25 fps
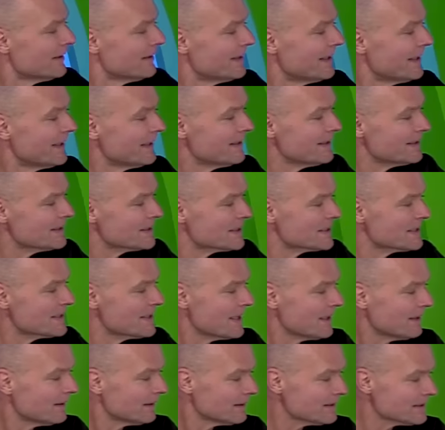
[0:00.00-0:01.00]
Then the
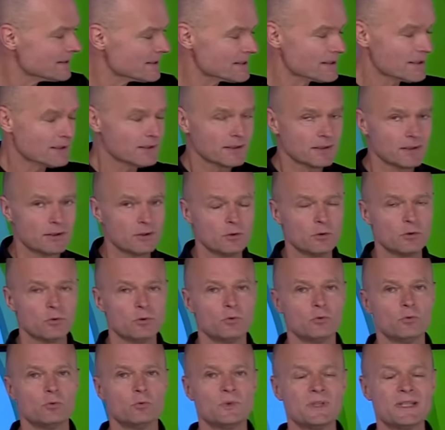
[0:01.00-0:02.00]
cells
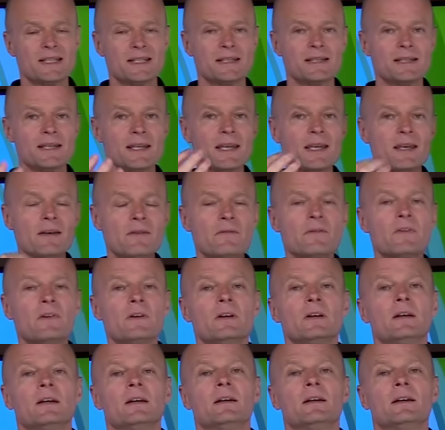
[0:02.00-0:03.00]
receive
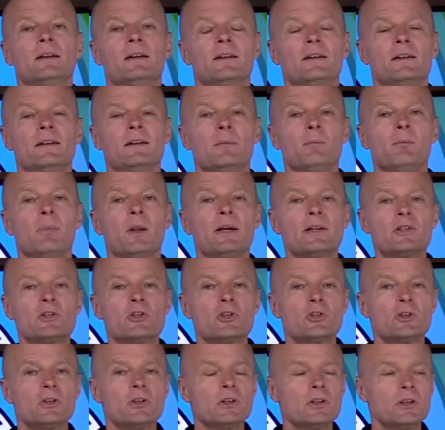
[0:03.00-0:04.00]
the blood
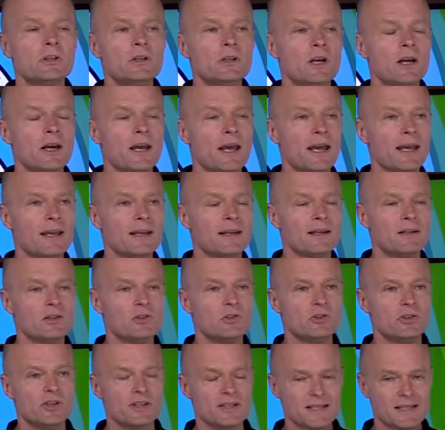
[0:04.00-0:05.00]
sugar,
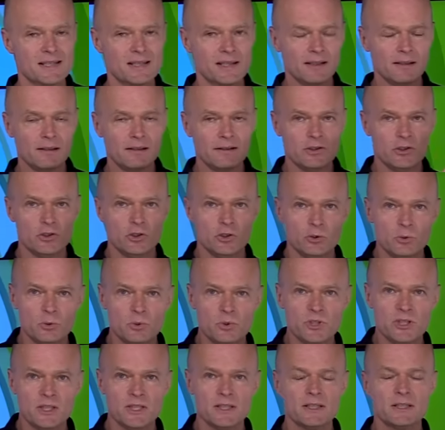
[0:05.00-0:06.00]
and the cell
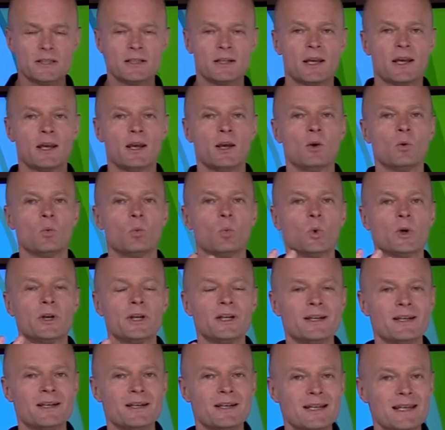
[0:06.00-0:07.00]
uses what
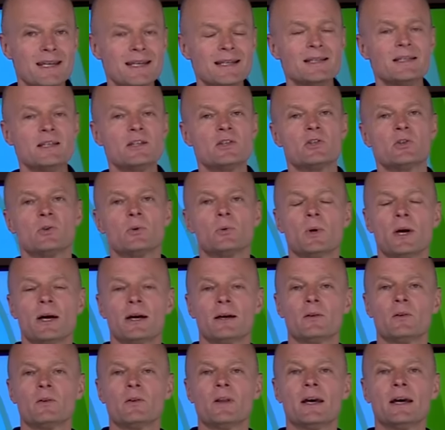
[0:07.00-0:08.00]
it needs to
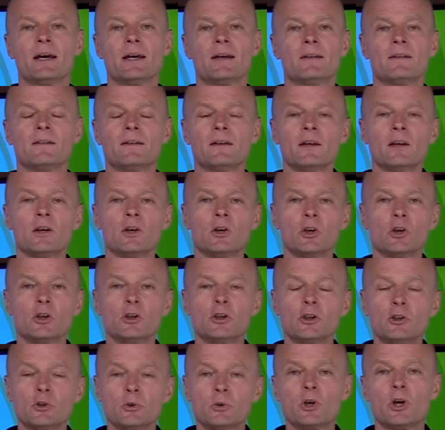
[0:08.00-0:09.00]
out of that
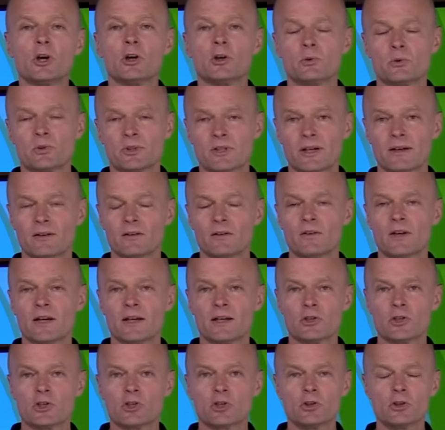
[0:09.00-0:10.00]
glucose, out of
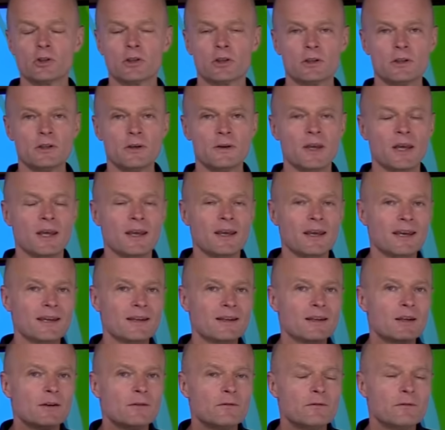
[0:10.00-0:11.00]
that sugar.
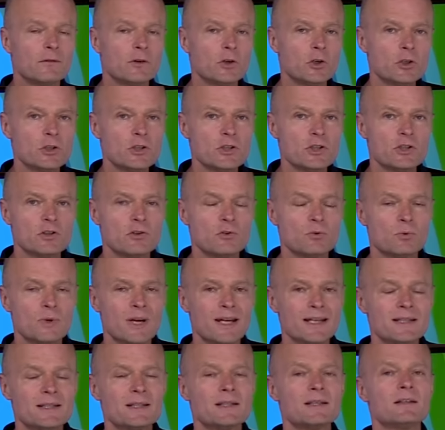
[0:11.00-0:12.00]
It converts the
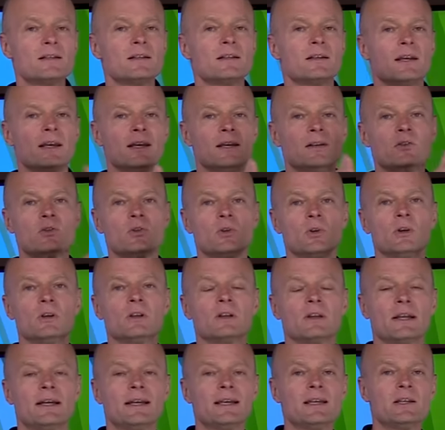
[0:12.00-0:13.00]
rest into
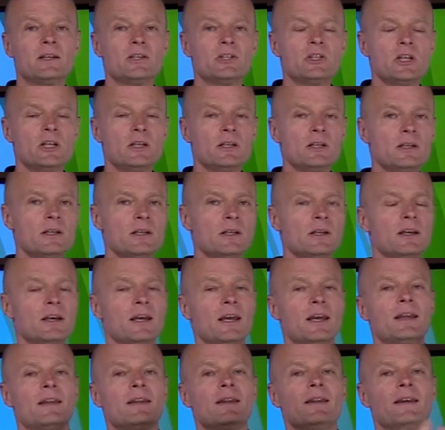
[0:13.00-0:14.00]
glycogen
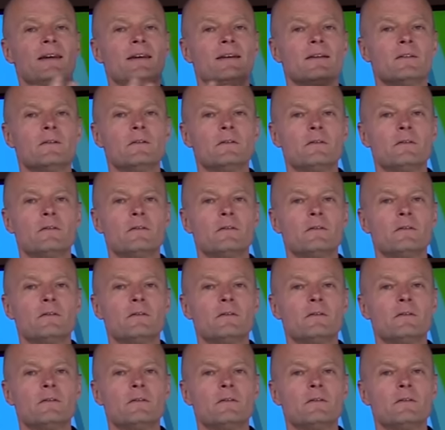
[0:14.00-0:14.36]
and then